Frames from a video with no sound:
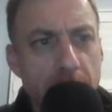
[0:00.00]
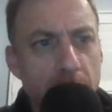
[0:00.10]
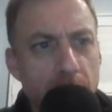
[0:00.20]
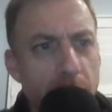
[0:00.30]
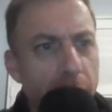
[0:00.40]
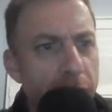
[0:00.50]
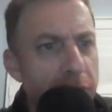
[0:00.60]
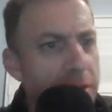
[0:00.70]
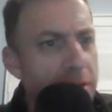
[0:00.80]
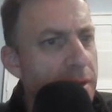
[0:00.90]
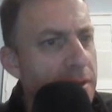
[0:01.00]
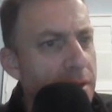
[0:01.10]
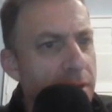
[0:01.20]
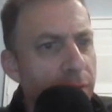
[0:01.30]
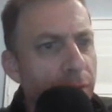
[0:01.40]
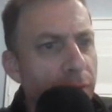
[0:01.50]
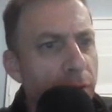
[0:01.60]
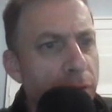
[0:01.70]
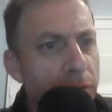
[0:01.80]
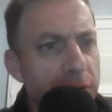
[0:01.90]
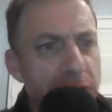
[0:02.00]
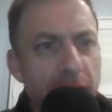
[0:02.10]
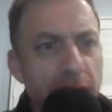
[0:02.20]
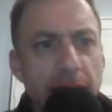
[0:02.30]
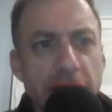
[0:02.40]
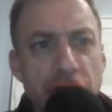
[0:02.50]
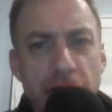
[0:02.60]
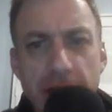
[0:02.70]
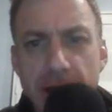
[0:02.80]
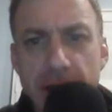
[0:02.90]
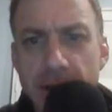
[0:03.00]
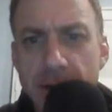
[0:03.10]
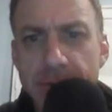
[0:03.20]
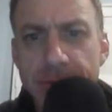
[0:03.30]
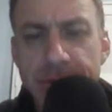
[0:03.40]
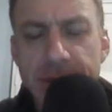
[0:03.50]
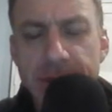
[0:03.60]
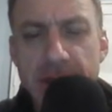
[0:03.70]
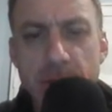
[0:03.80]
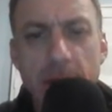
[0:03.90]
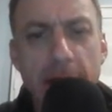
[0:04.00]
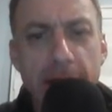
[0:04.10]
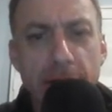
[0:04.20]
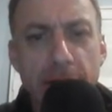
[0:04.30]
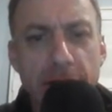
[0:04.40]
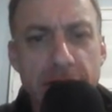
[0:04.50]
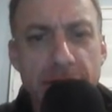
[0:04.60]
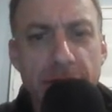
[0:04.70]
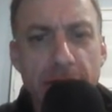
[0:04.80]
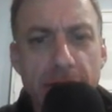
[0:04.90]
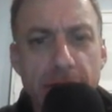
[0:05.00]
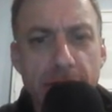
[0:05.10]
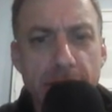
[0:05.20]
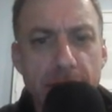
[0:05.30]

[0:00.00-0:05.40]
opponent says his phone is glitching. He's playing on his phone.